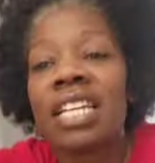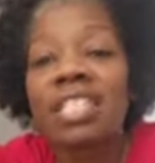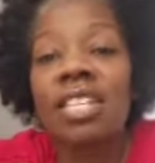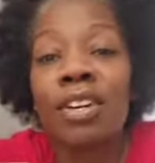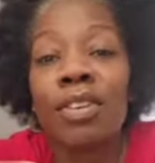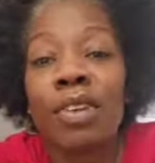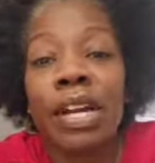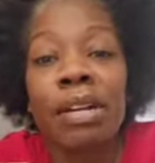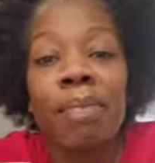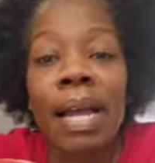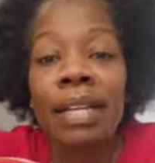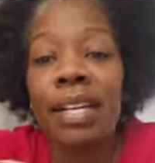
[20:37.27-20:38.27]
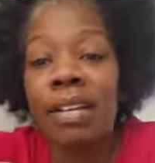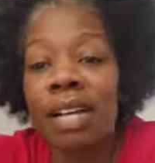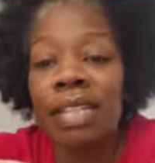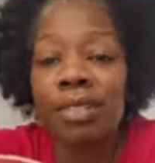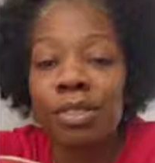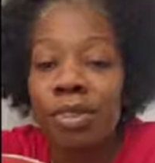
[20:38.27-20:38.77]
So everybody know
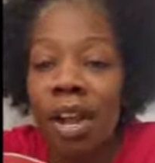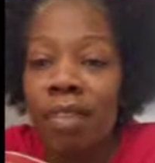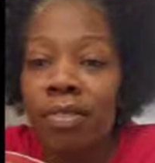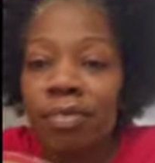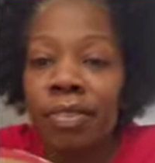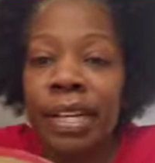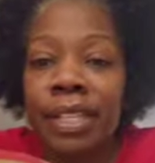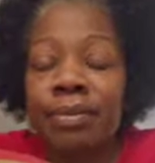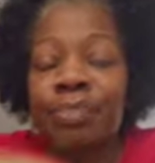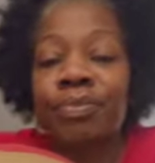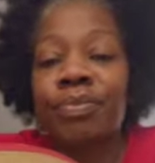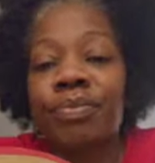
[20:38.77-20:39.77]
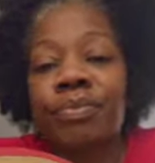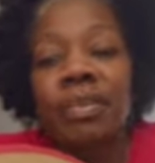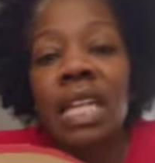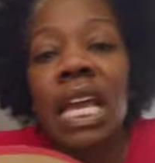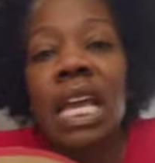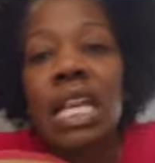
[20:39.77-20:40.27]
I do travel, right?
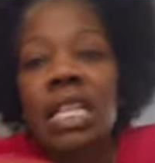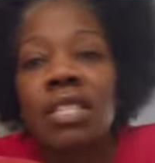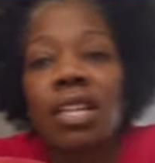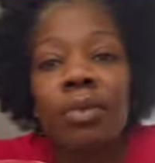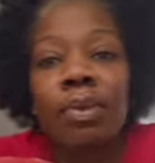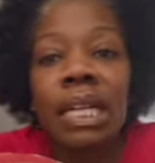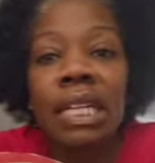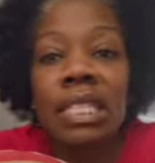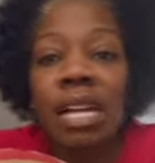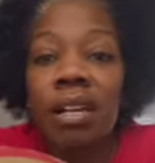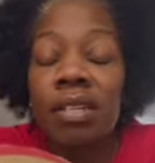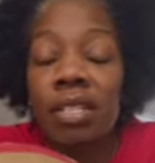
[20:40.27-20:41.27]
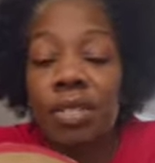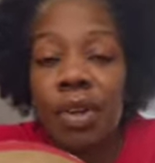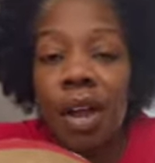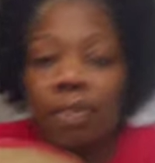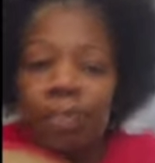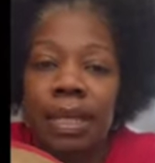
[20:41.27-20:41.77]
So when I started the
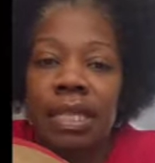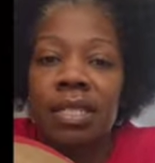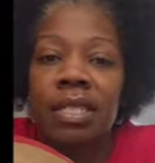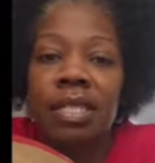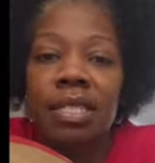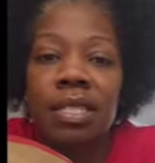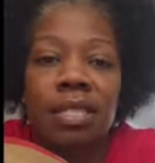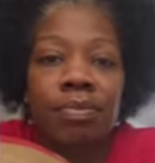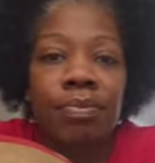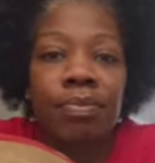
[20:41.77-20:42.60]
travel business,